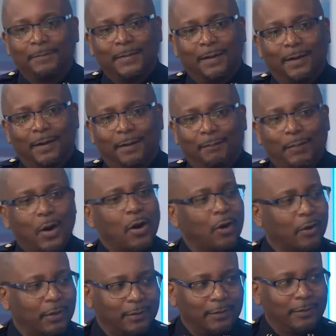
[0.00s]
uh,
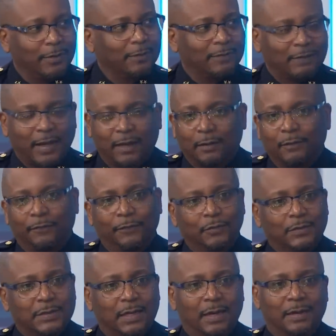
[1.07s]
park, you can cycle a few
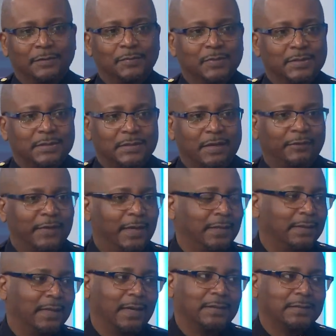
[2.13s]
times, but seven, eight,
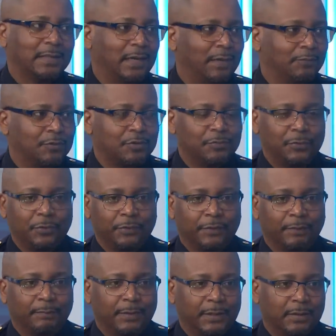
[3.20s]
nine times with your
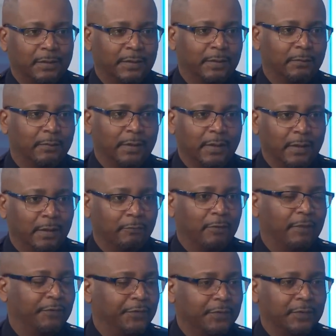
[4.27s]
music blaring and, and
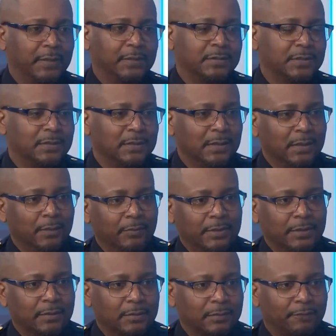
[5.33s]
revving your engine. We
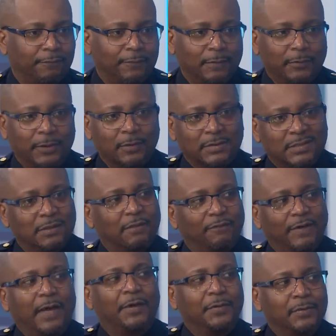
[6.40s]
don't, we don't see the
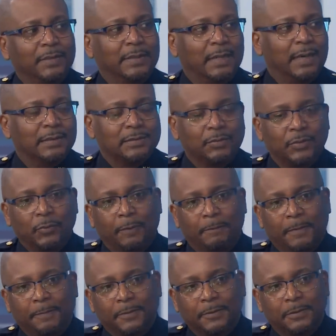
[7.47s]
value in that. So we want
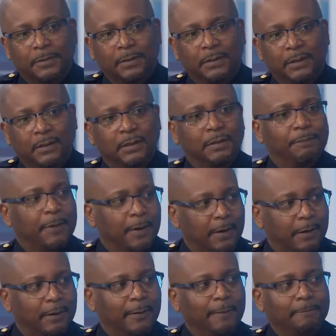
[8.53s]
people to legally
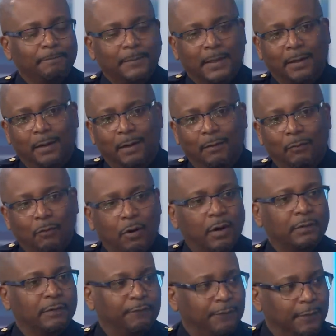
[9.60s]
park, uh,
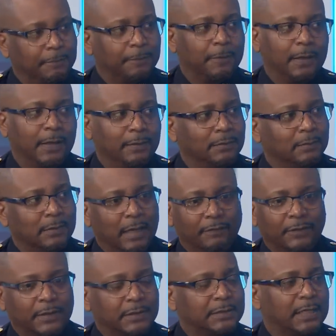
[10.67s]
walk the footprint and
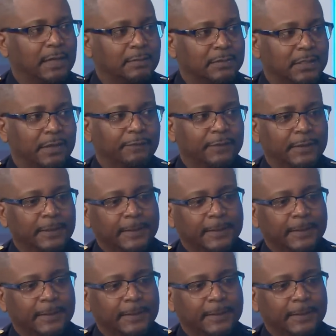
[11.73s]
have a good time safely.